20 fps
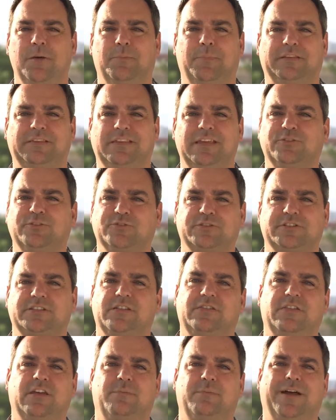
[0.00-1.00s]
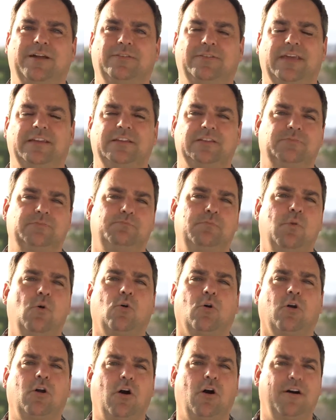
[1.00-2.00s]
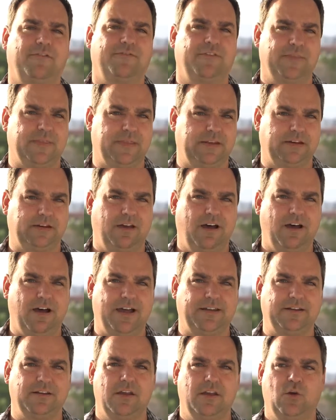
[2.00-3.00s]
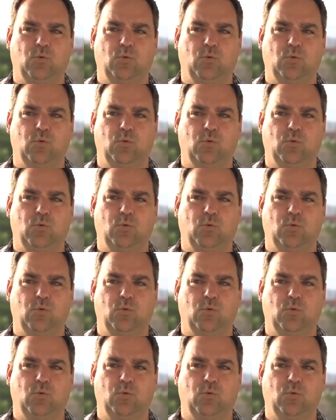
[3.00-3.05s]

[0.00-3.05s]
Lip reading: But the interesting thing about that is more often than not,